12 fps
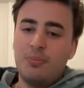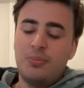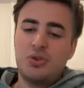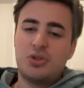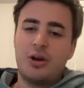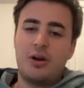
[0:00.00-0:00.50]

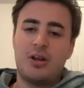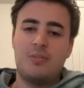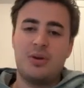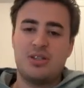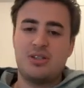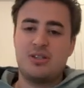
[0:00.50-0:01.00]
starting a
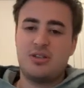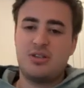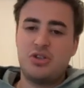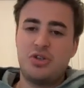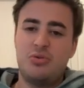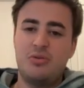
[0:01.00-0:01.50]
business as a
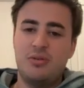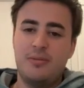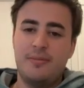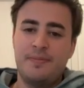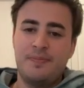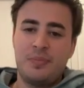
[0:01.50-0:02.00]
student
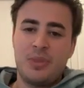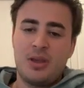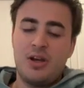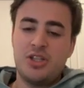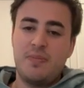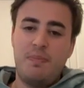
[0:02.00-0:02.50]

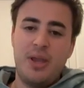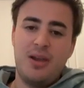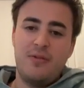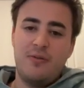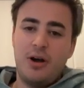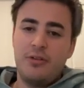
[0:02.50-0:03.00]
as a big
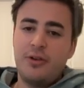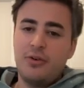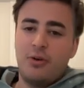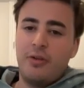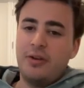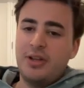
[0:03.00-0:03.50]
advantage
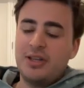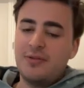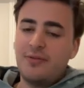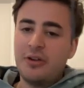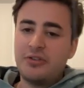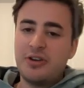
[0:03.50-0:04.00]
rather than a
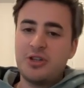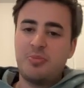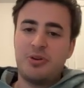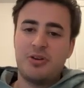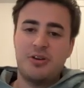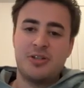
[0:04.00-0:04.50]
disadvantage,
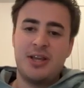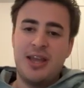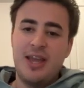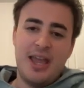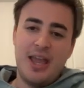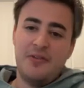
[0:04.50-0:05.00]
because
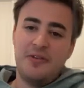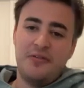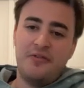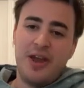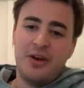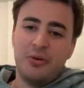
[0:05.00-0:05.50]
if it
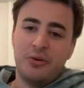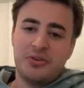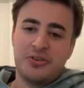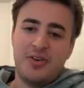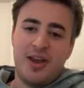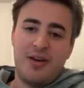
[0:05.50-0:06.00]

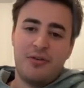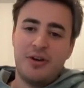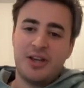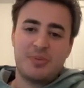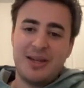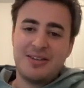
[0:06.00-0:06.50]
fails, everyone
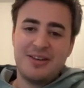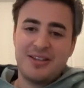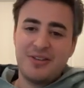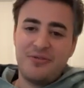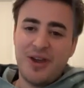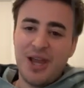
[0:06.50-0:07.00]
expected it
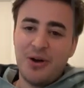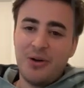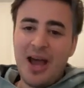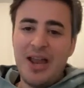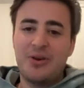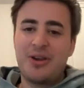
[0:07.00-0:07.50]
to fail,
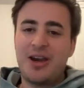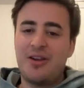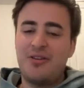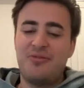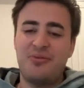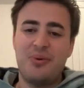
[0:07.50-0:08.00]
and you're kind
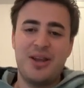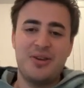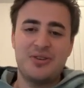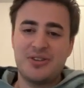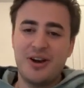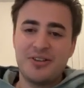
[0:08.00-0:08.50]
of where you
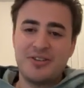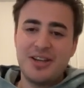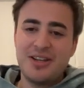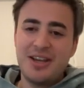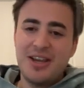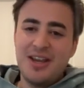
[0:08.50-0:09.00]

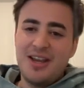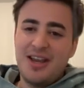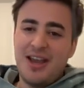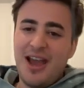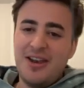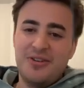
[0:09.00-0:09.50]
started,
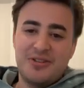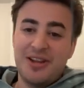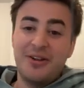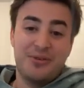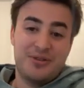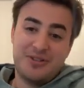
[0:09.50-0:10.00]
and you're
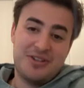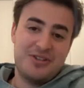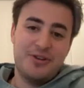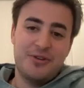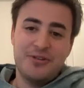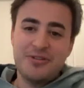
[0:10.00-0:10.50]
still just a
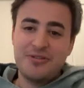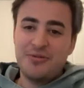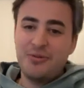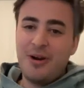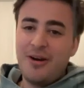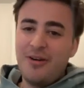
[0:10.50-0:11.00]
student.
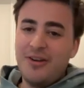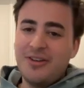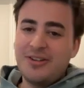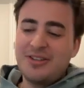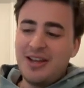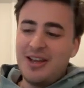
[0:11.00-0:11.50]

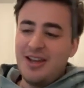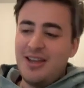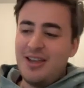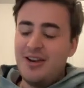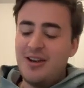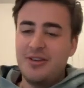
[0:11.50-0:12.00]
Whereas,
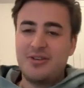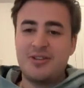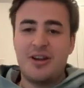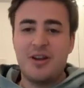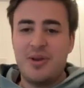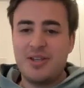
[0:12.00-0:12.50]
you
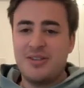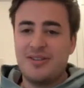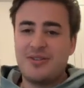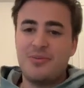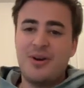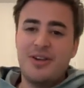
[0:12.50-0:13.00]
start a
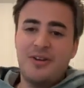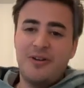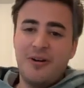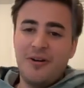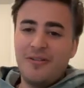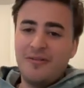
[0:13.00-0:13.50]
business when you
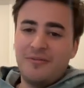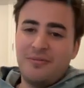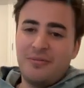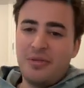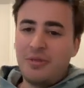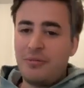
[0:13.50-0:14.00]
got
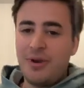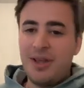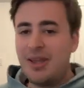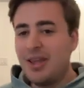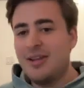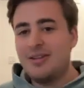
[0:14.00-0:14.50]
3
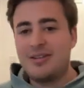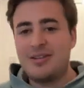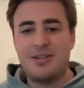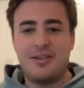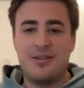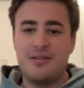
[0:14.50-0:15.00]

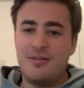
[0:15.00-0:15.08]
kids,